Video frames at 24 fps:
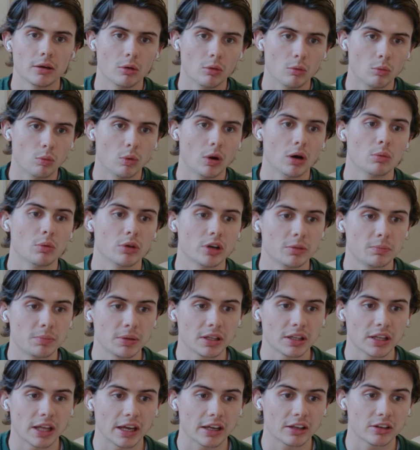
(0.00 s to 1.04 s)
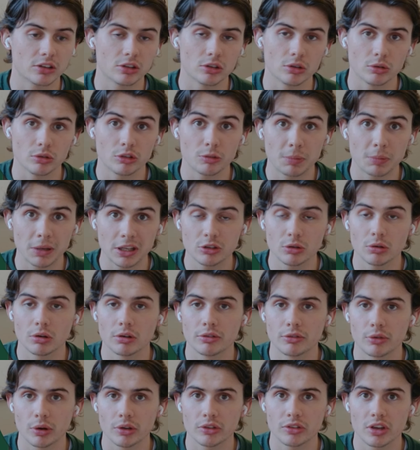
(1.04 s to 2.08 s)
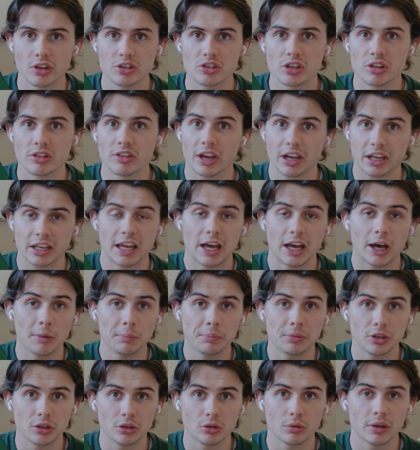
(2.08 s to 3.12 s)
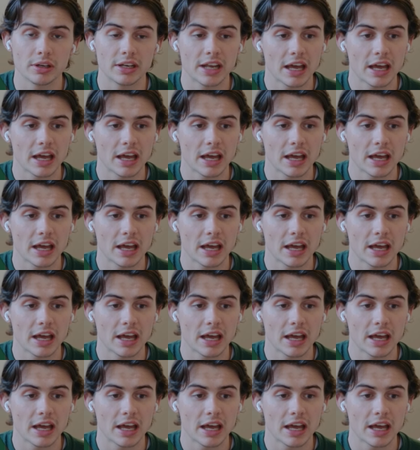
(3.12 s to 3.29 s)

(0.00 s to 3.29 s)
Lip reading: what would it be like to speak to a voice agent that can help you